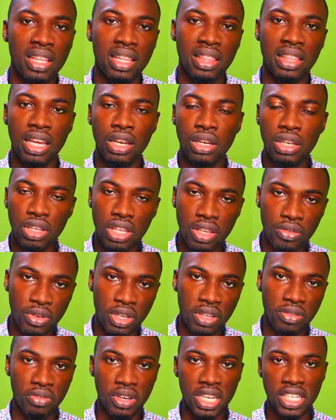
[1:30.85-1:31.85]
then if
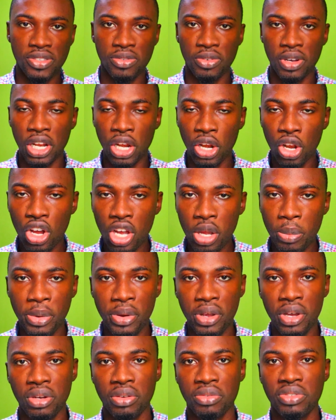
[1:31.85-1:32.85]
you invest for a long
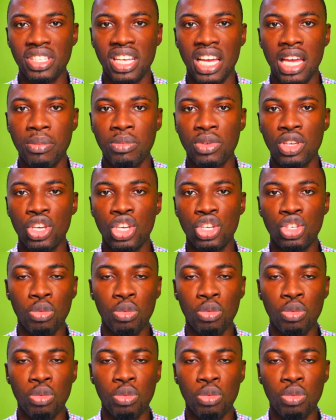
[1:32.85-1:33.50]
period of time,